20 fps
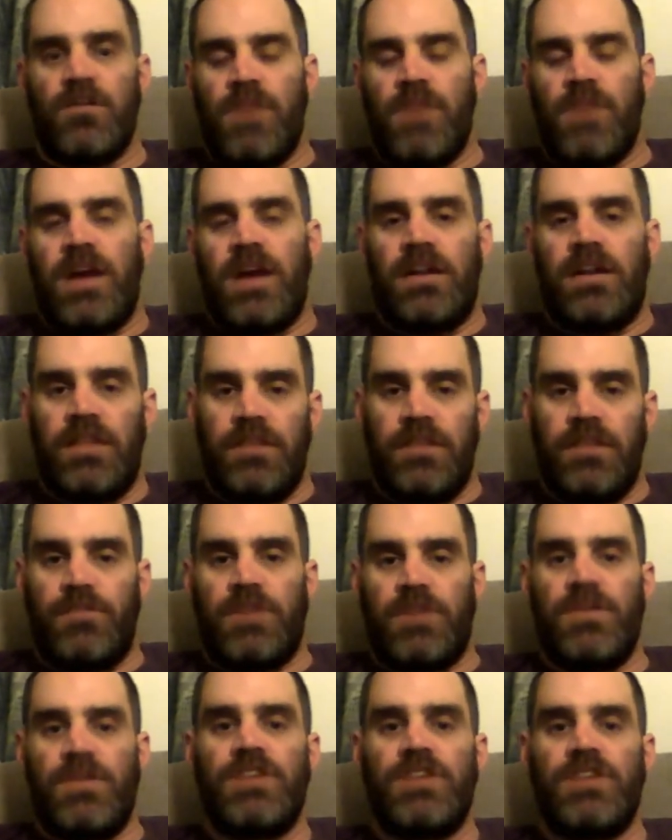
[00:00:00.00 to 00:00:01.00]
You're making the
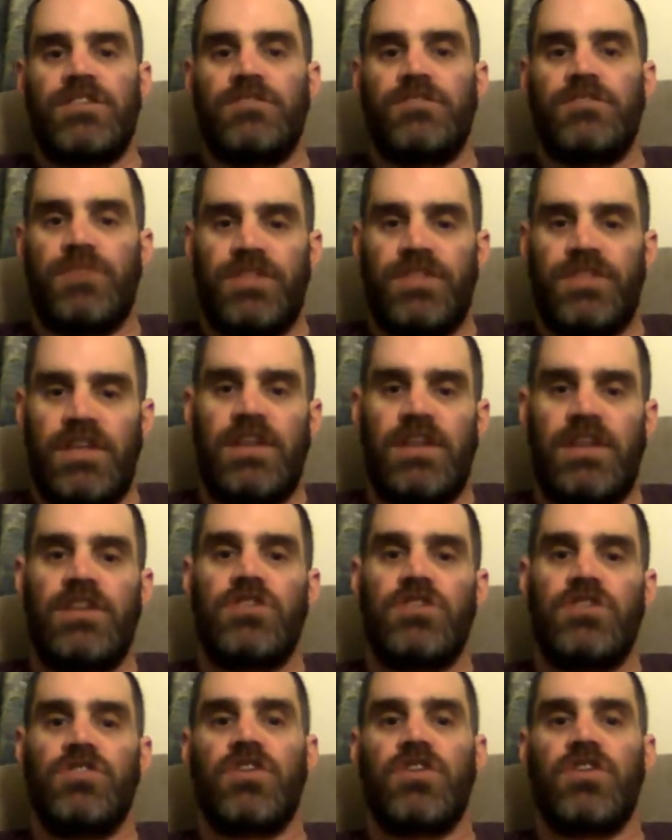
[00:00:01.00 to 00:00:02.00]
commissions, but
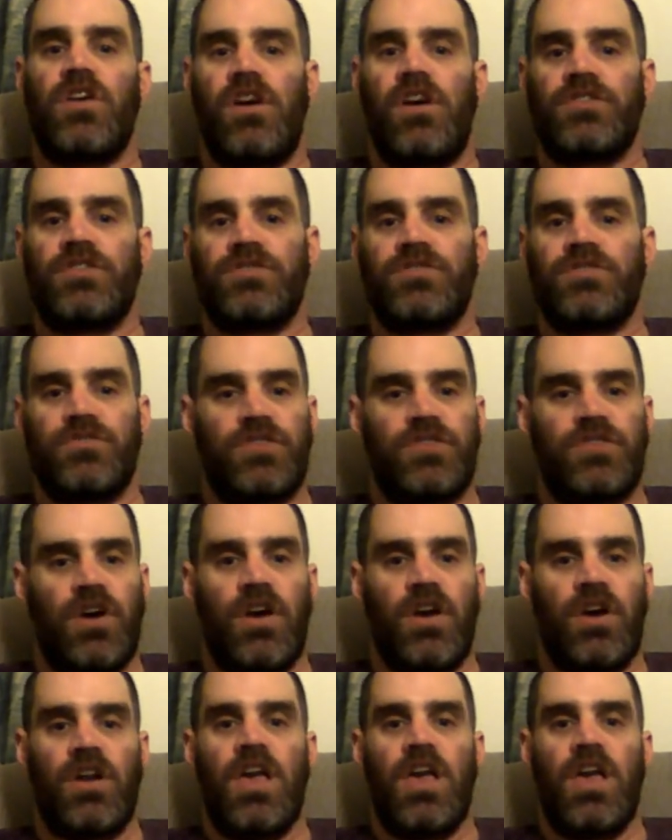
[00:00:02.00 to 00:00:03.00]
then you can also
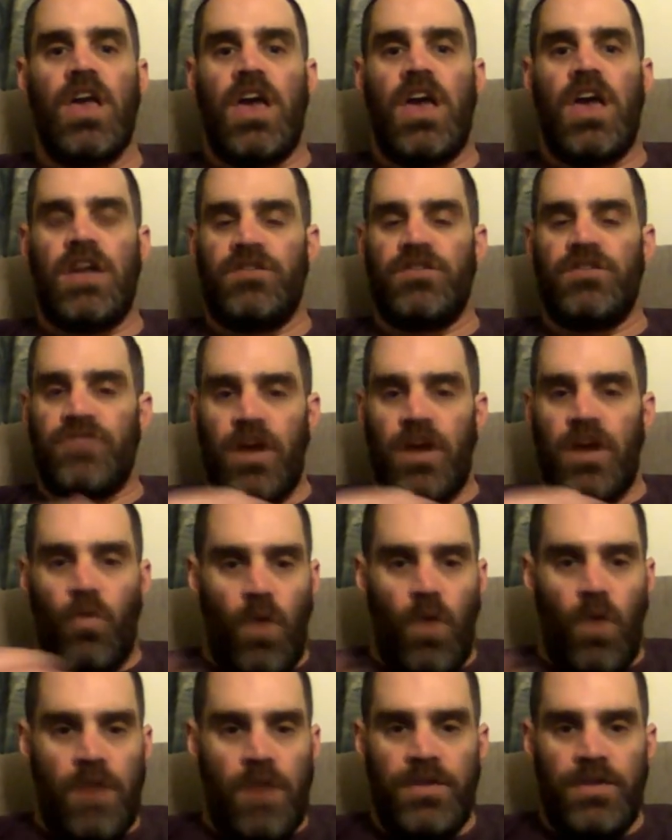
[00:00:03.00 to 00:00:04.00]
turn and use like
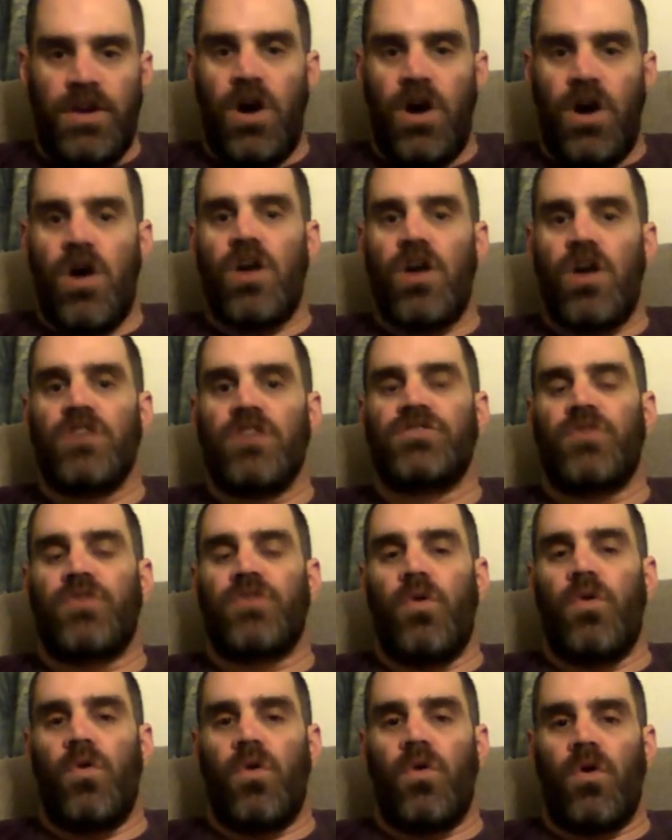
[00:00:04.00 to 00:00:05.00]
webinars
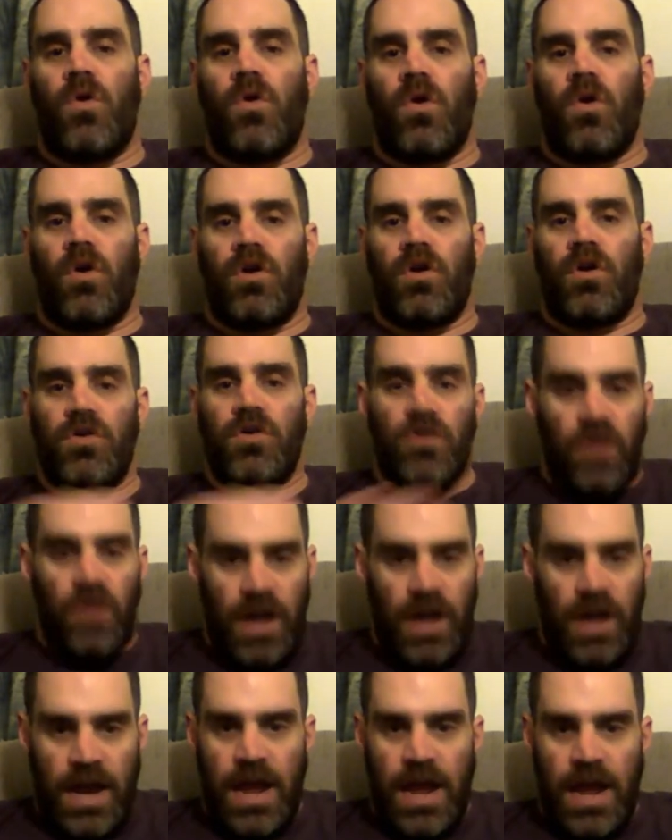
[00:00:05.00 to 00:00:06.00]
or Google
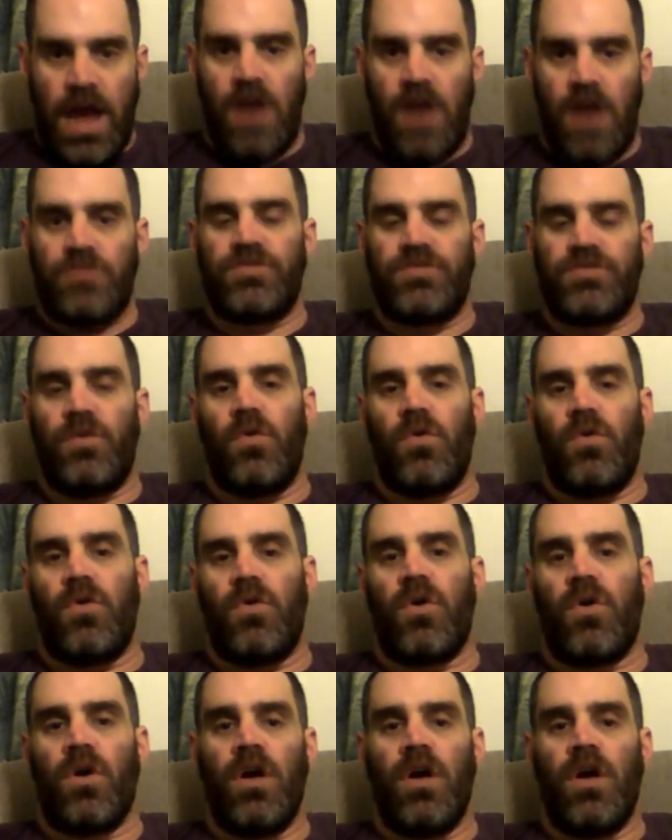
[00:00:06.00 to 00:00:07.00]
Hangouts
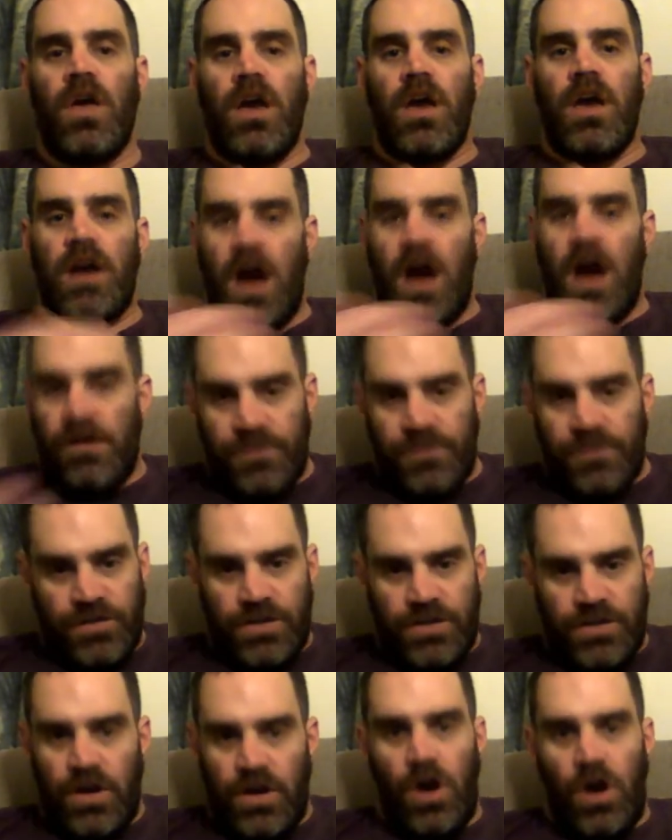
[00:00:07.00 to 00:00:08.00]
or
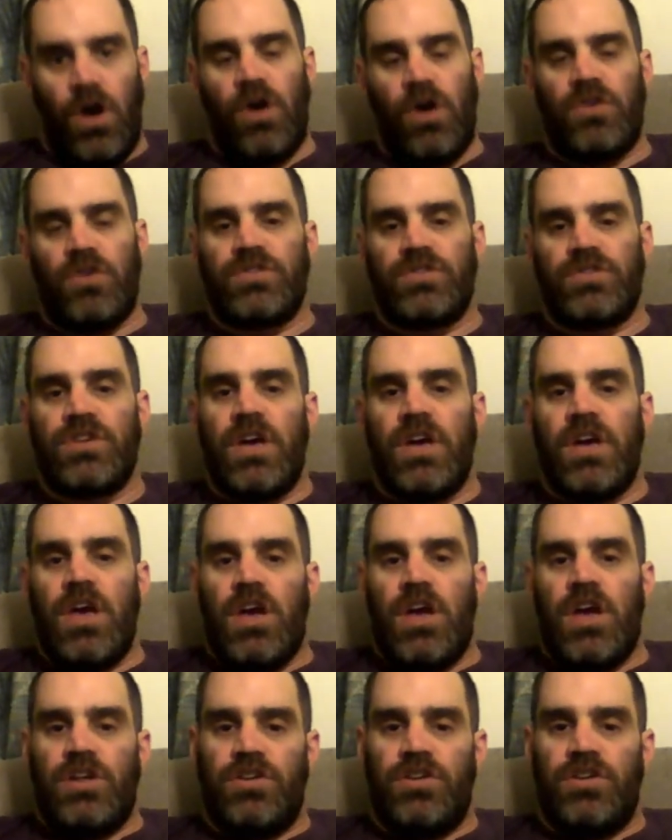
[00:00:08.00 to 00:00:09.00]
conference calls
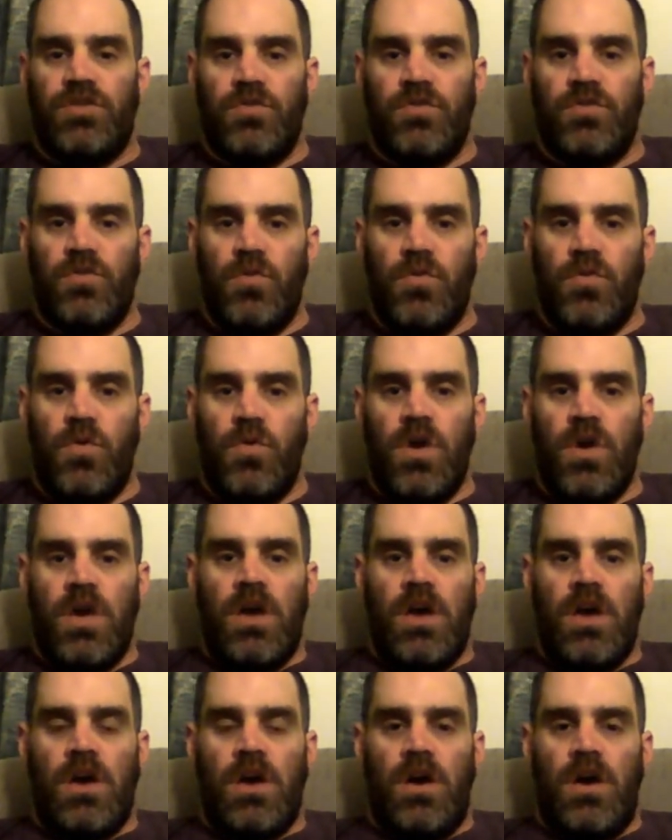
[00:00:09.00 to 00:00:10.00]
to
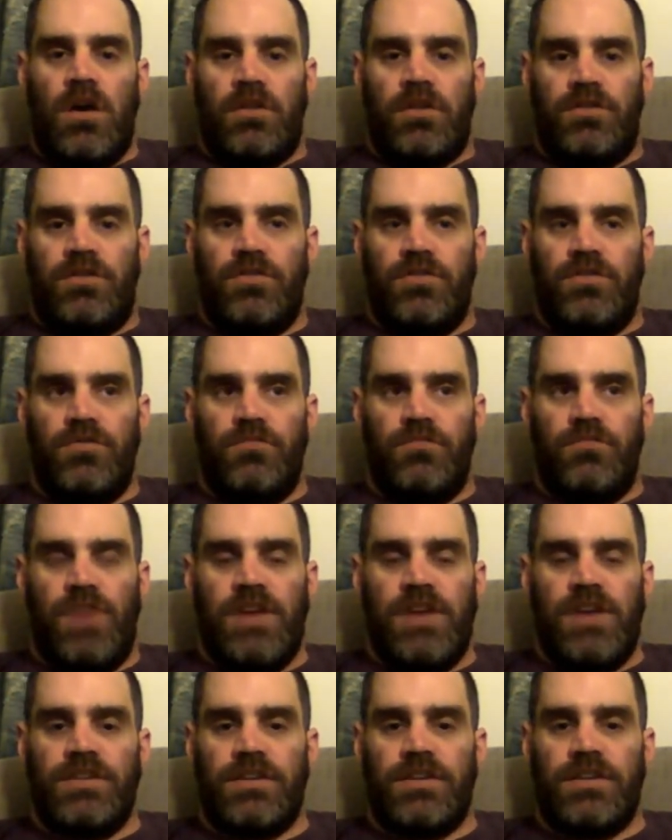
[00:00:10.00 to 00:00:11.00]

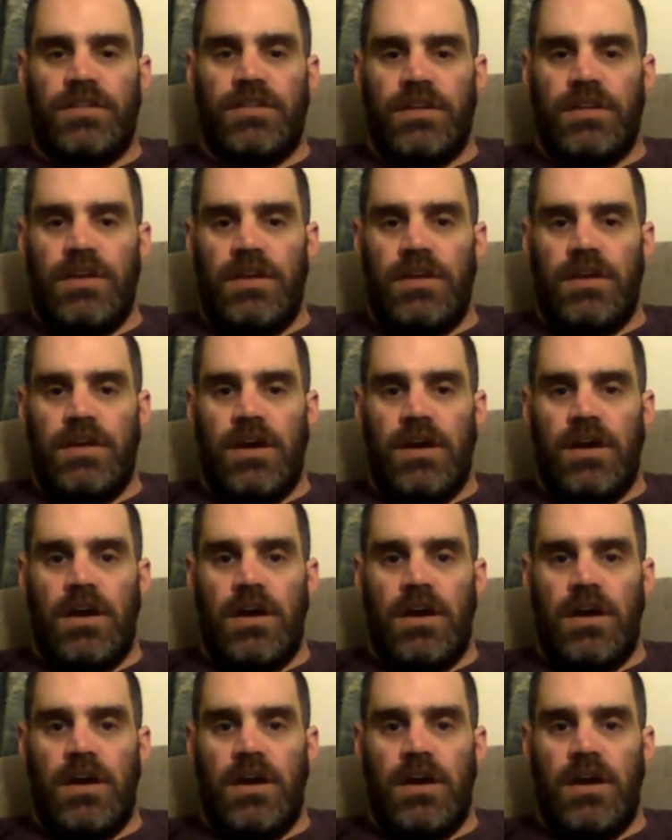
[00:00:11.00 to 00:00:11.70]
basically,